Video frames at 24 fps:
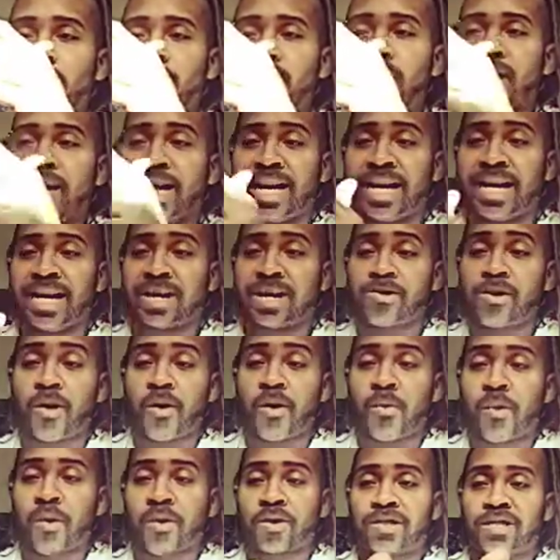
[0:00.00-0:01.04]
yeah, and the
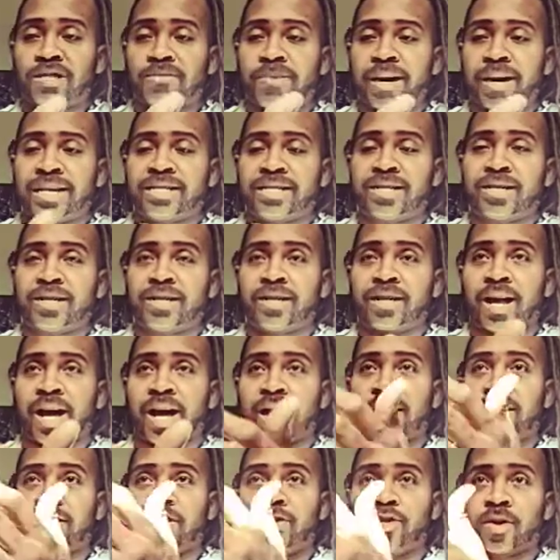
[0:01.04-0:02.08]
Clone Wars is basically
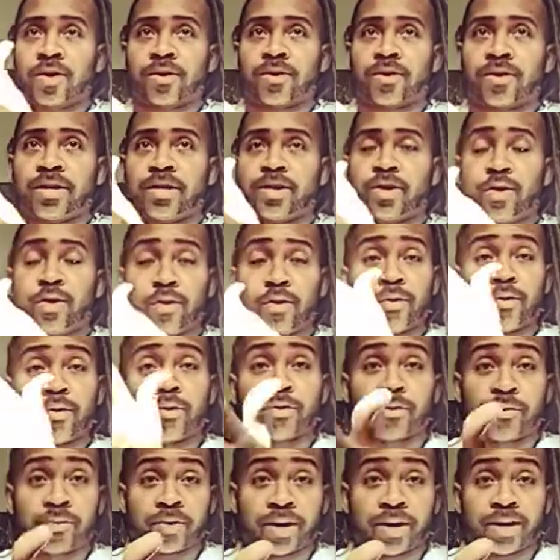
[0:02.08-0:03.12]
like during 2 and
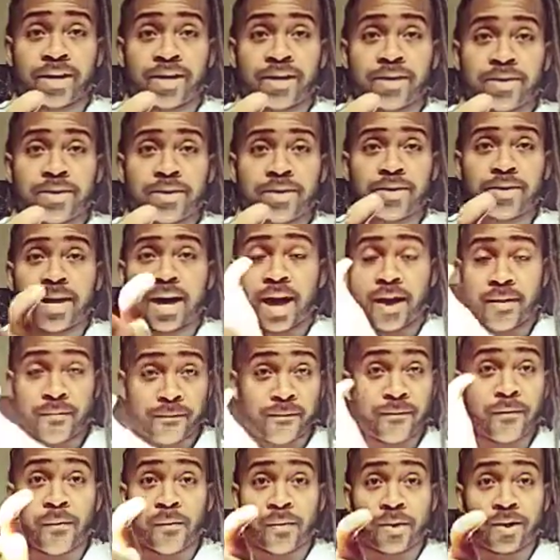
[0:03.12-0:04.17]
3 and
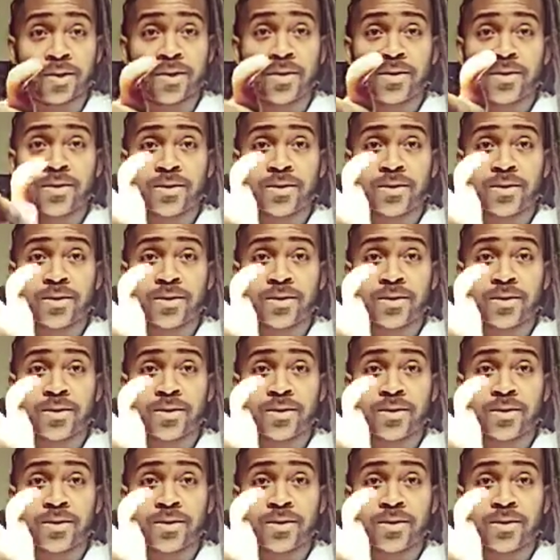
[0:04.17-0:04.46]
4.